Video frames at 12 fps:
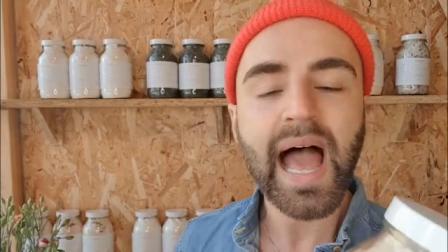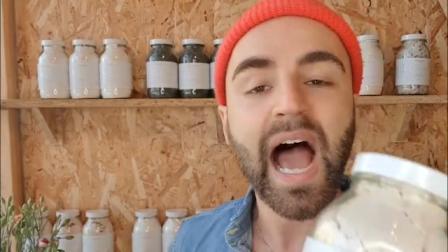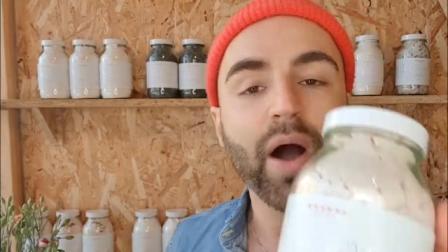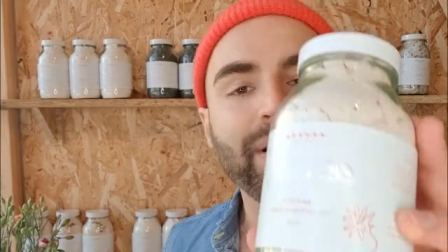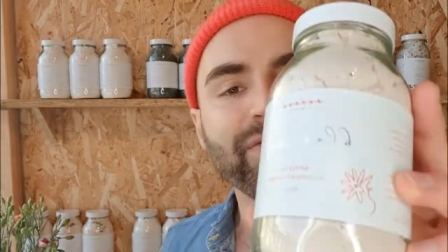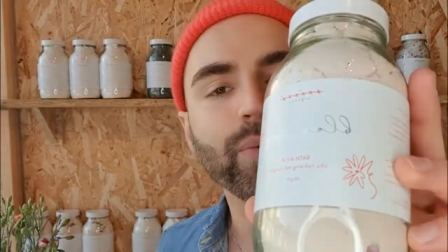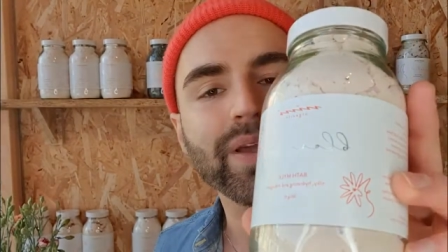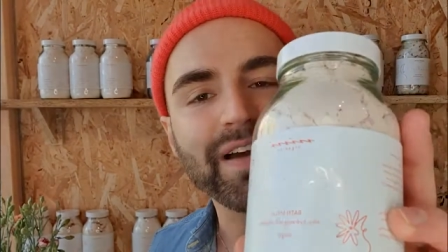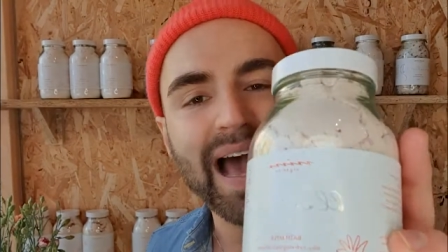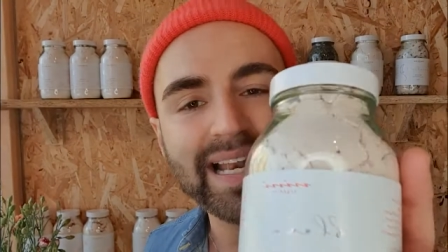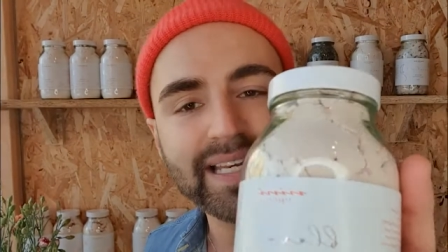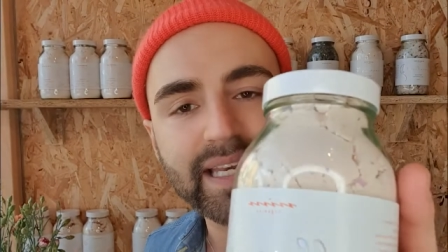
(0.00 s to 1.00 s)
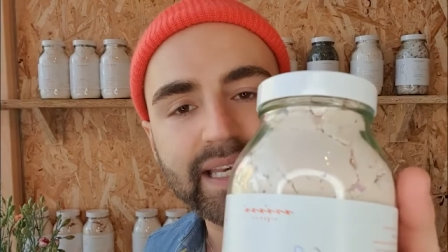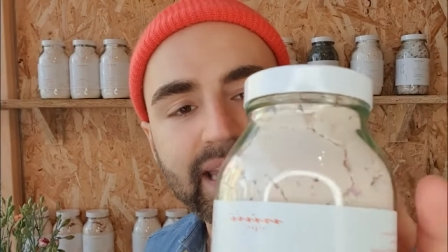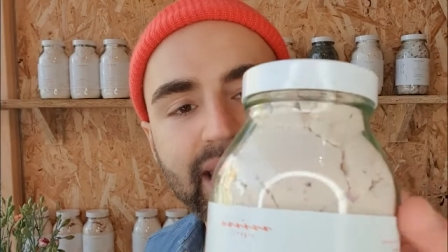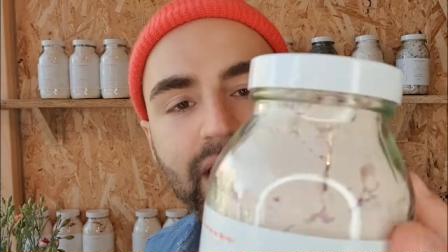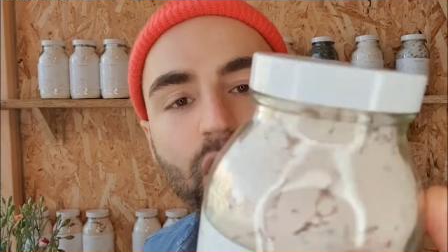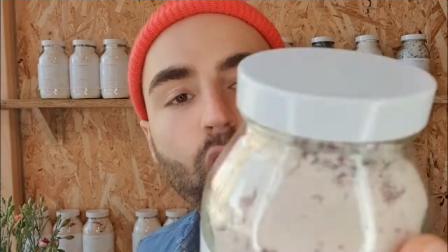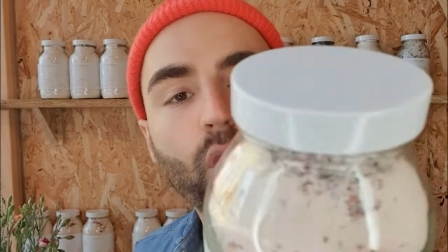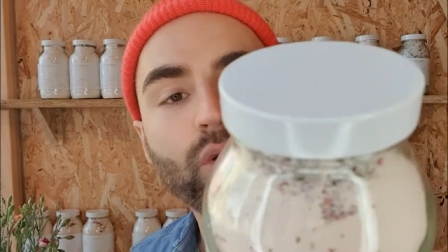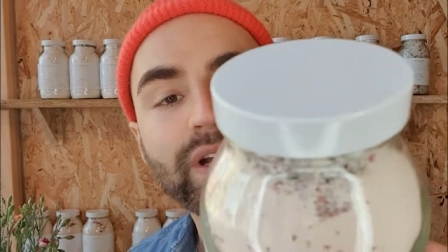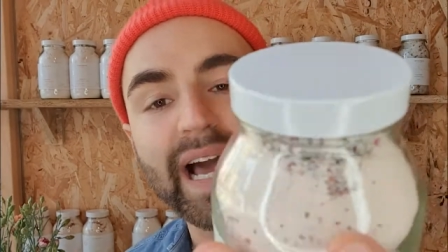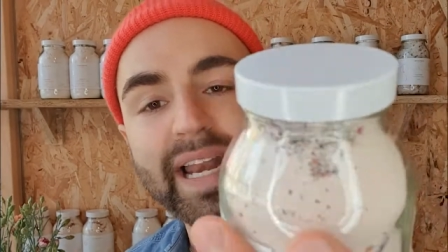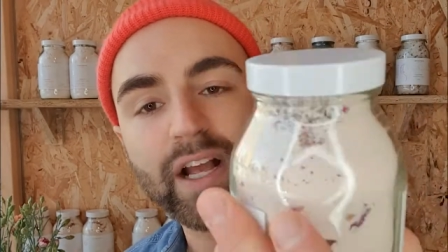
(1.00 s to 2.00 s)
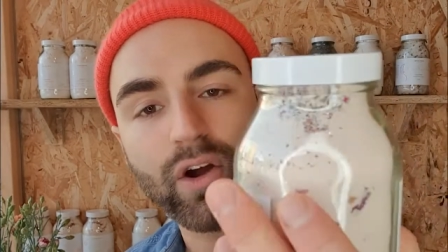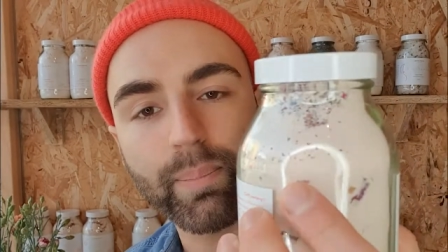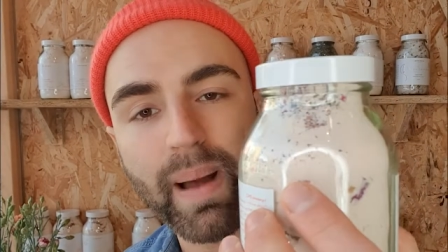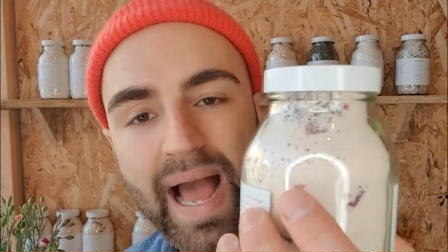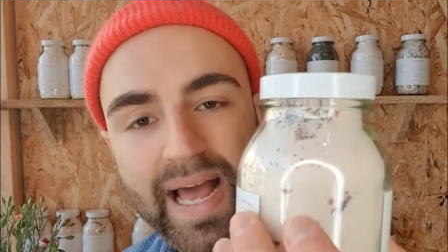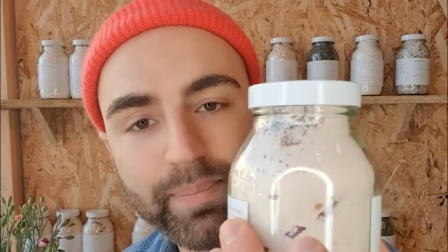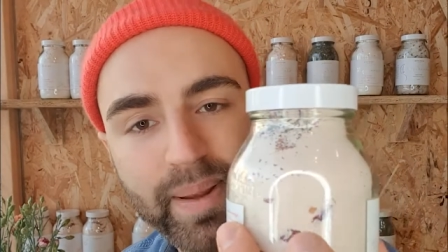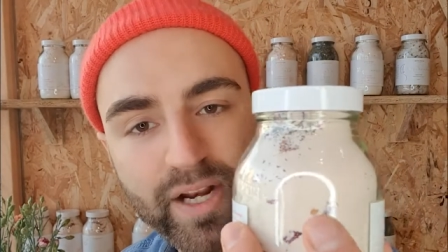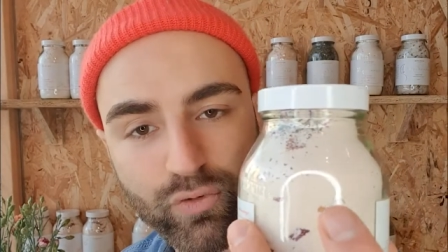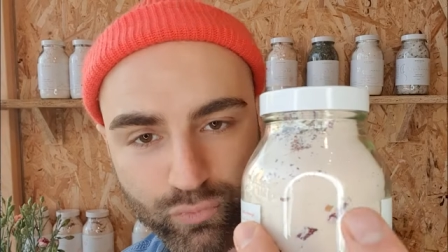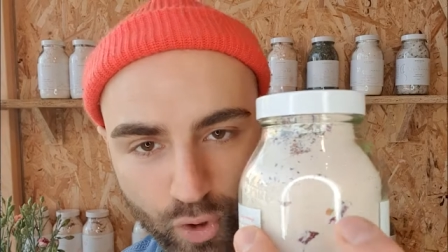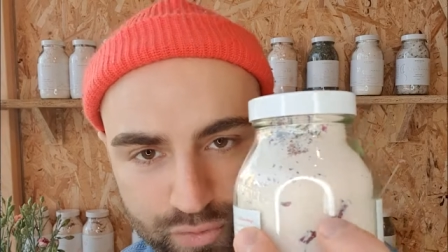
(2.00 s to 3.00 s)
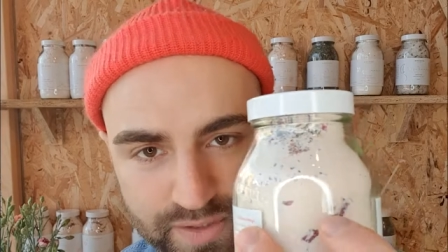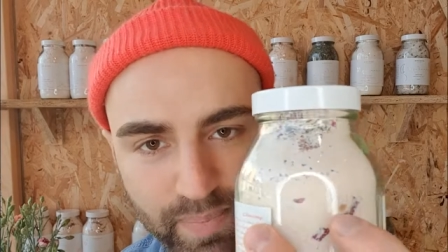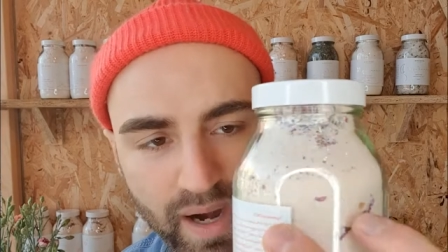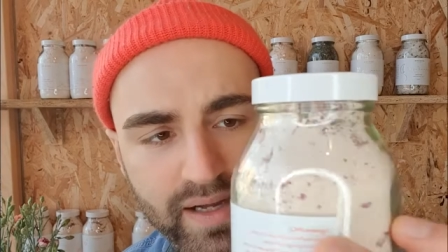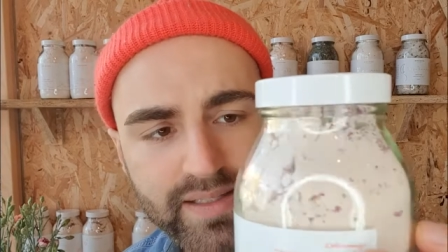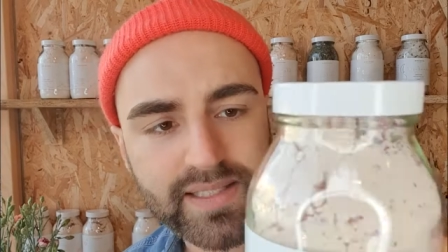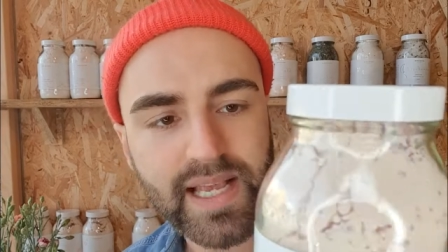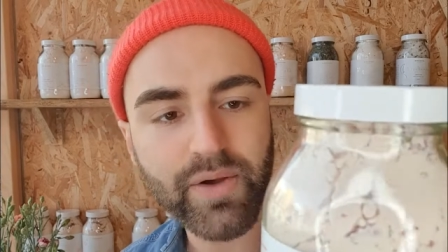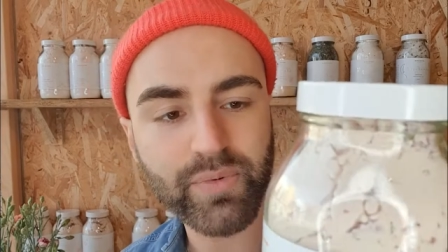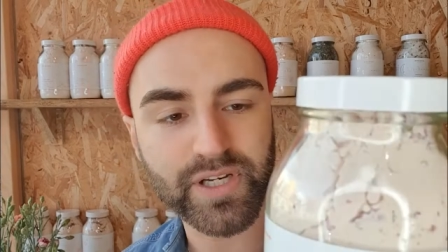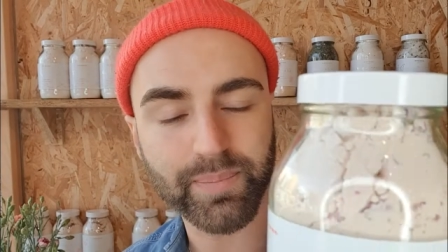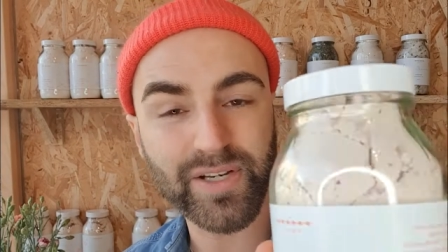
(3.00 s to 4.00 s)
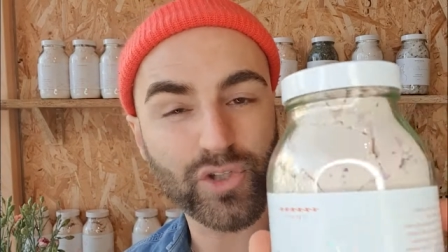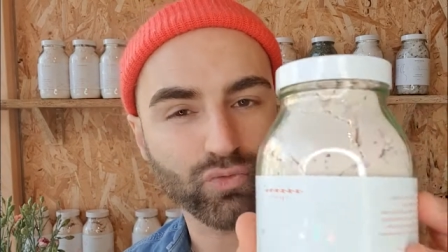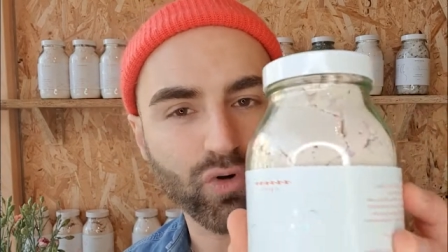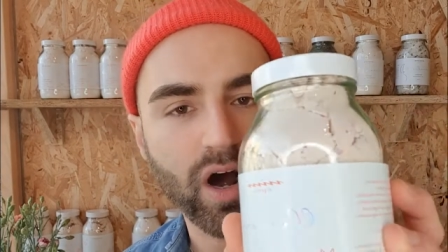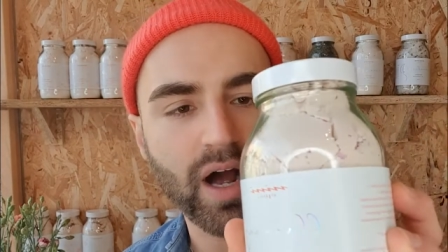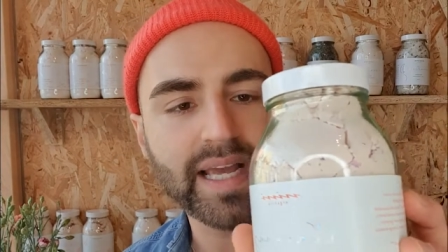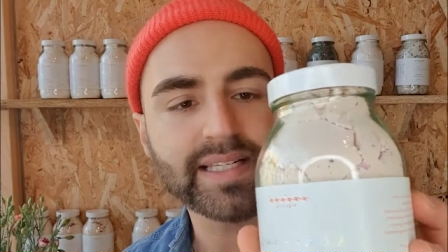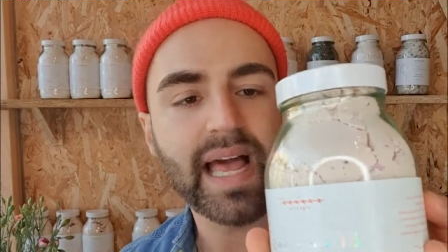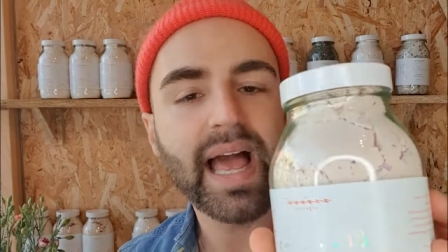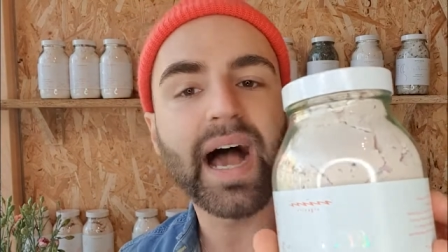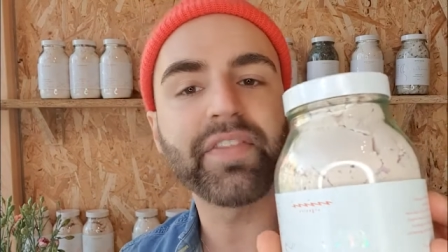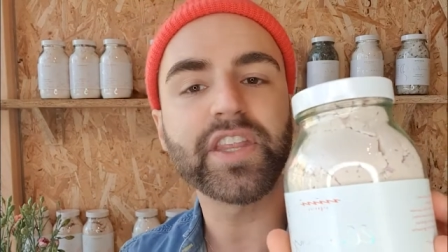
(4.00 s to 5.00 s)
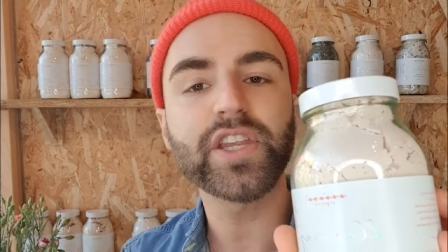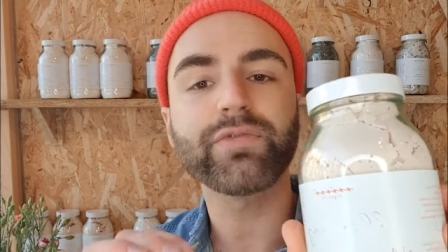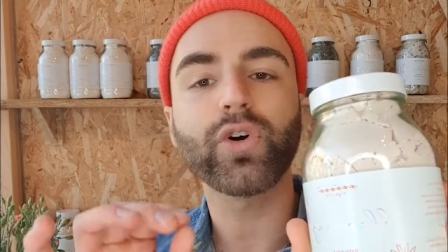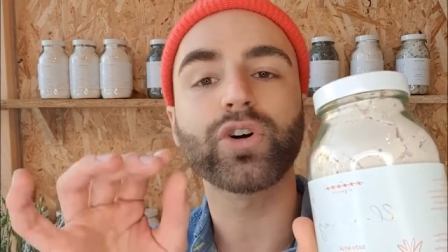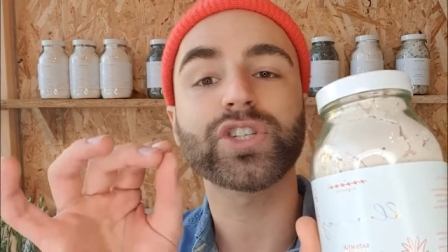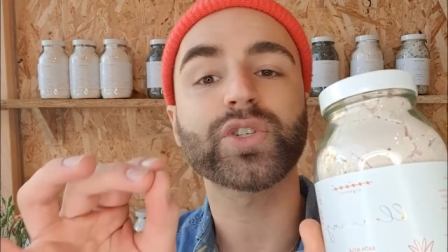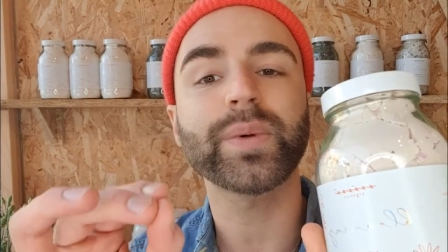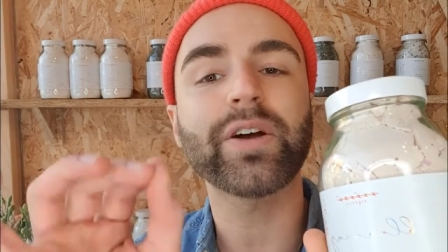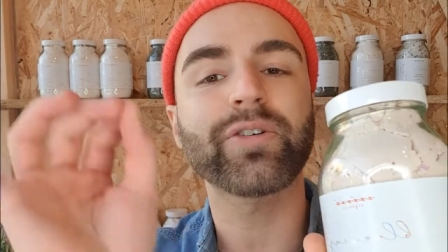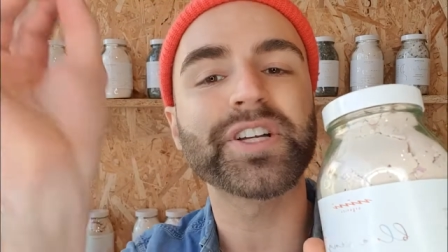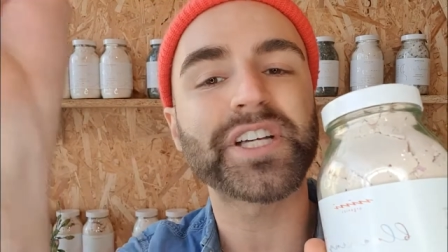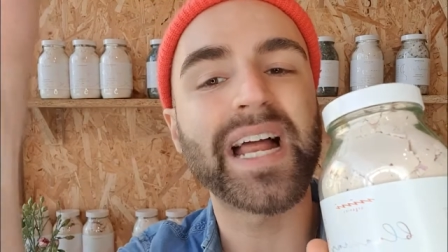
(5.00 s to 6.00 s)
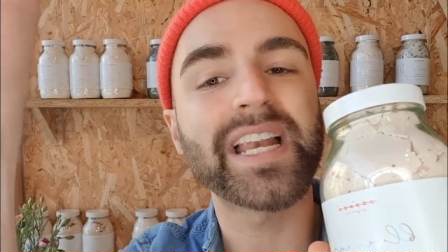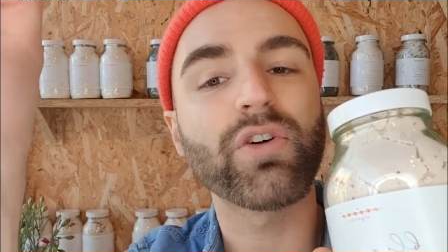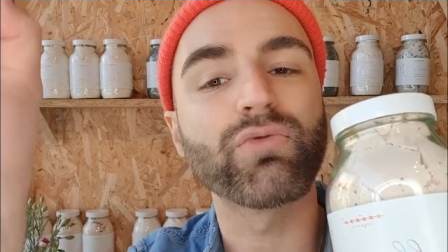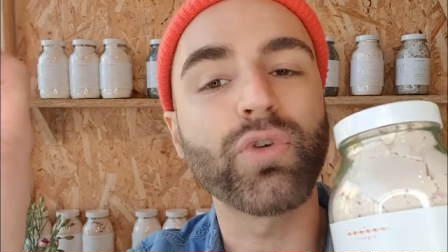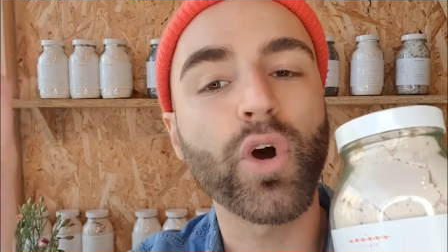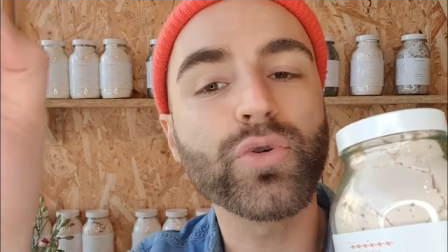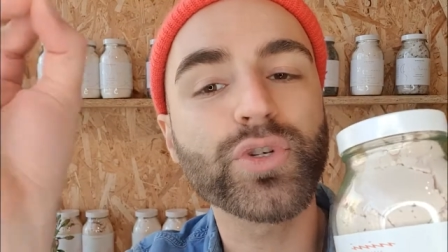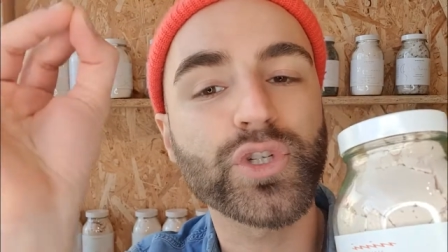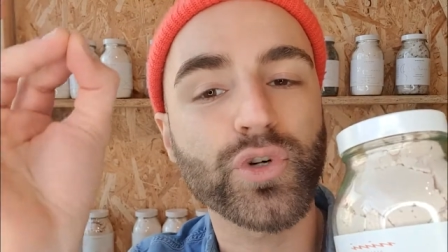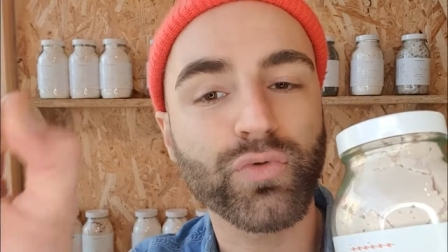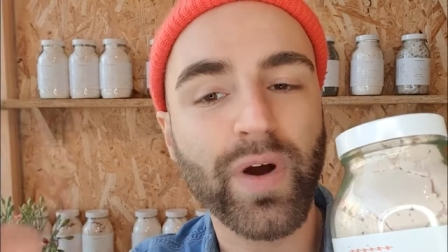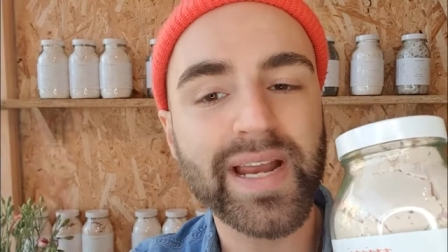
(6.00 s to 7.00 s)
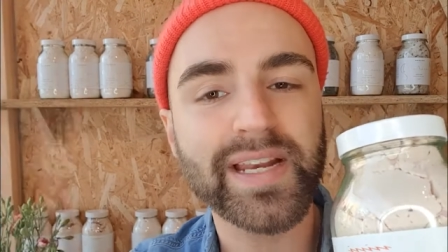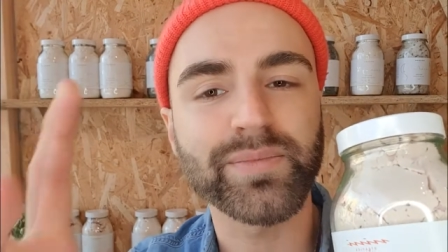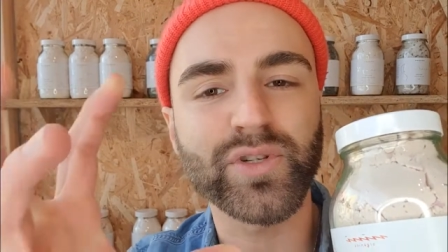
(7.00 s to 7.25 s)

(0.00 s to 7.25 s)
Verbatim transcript: However, we've added in here organic hand-picked rose buds, which have been dried, and then you've got sweet orange and rose geranium.